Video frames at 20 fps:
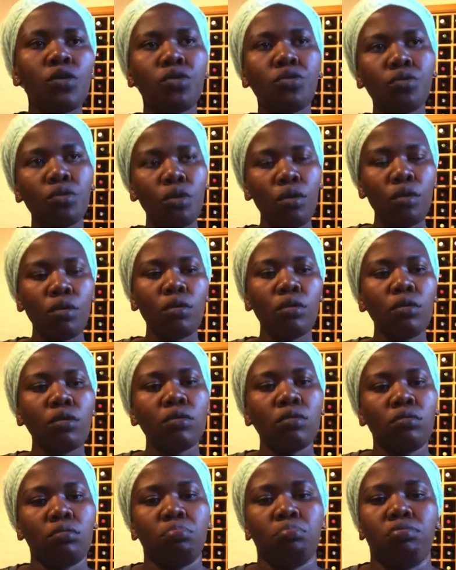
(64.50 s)

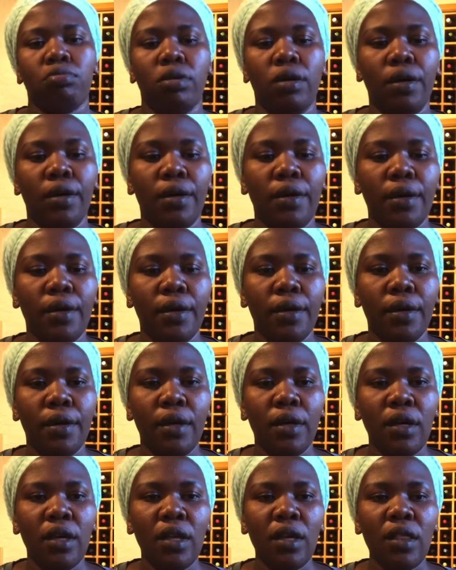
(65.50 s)
So
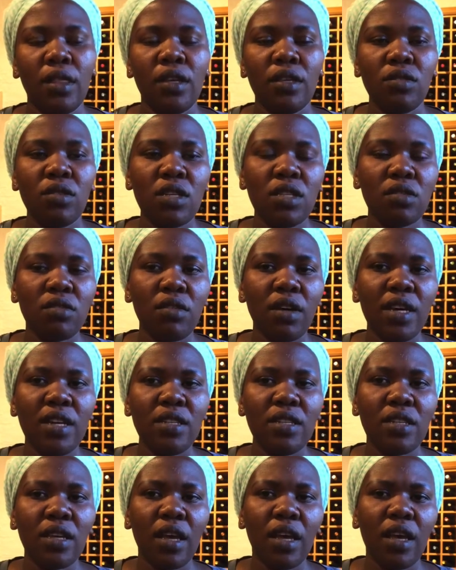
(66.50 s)
that was
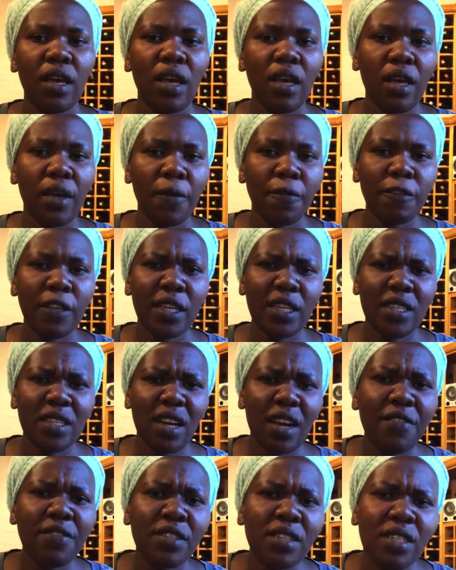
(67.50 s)
quite a
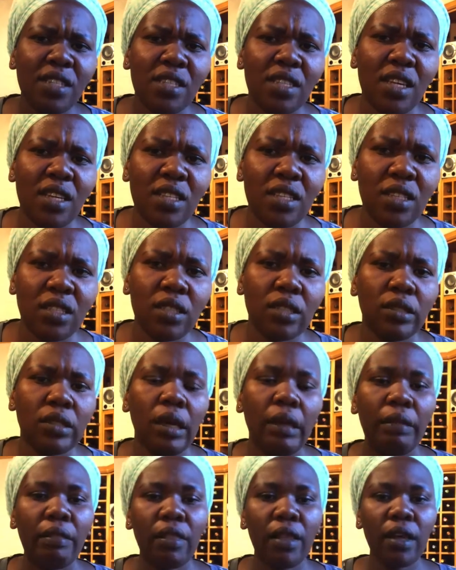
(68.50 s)
tough discussion,
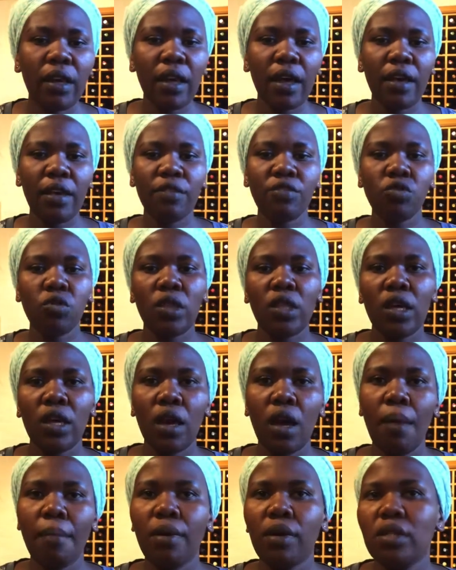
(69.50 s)
and then I have to
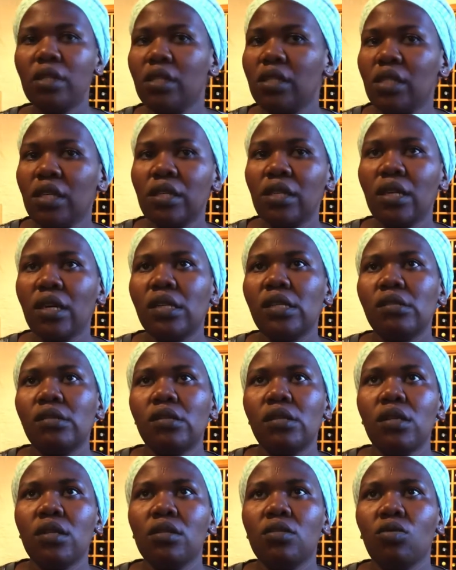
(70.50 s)
think about it, and I
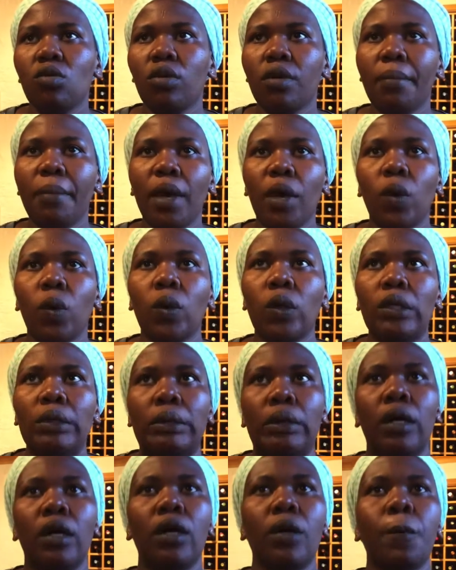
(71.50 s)
said on my
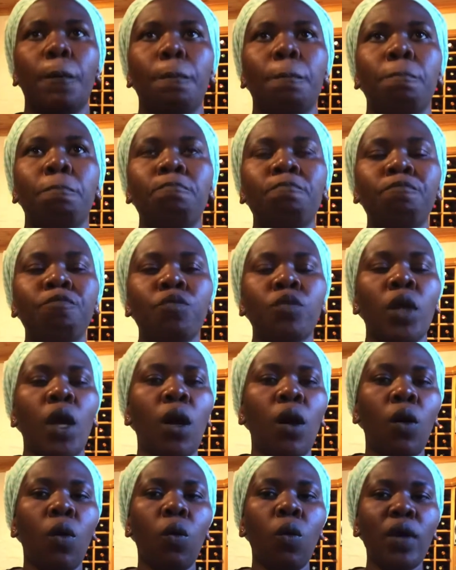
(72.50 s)
own,
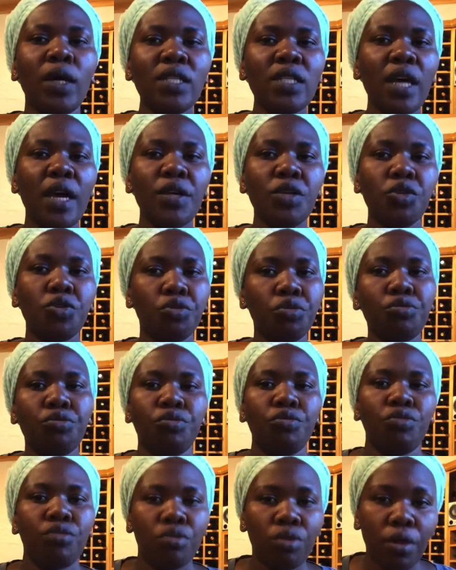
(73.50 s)
what I
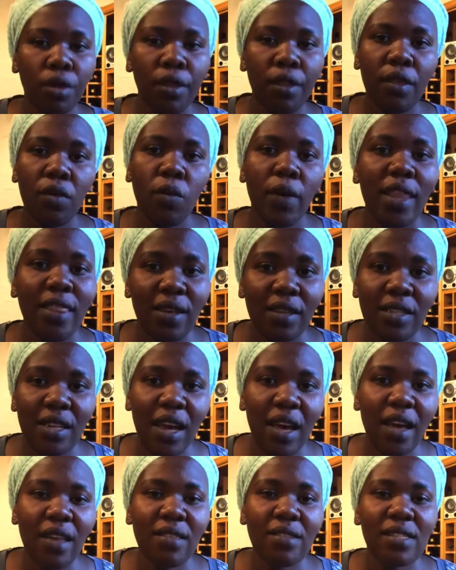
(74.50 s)
should, the way that
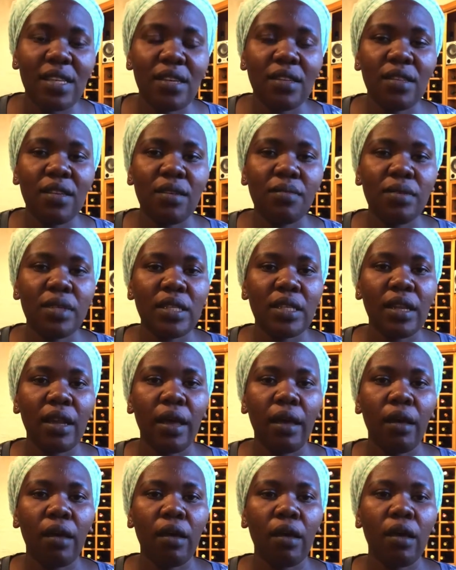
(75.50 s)
I answered them is
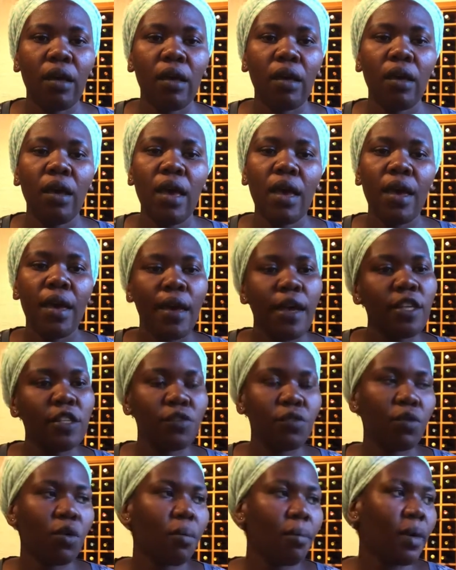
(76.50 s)
like,
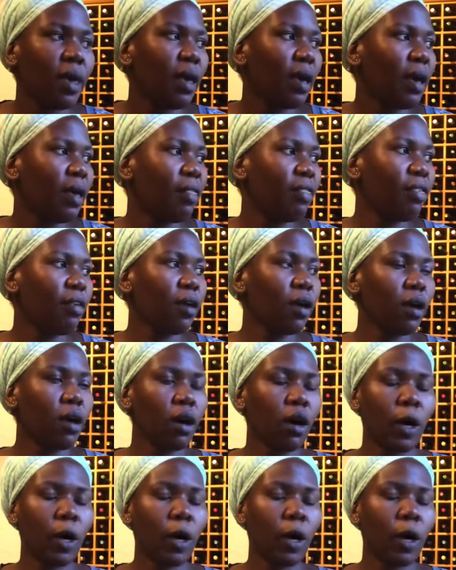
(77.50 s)
as for me, I think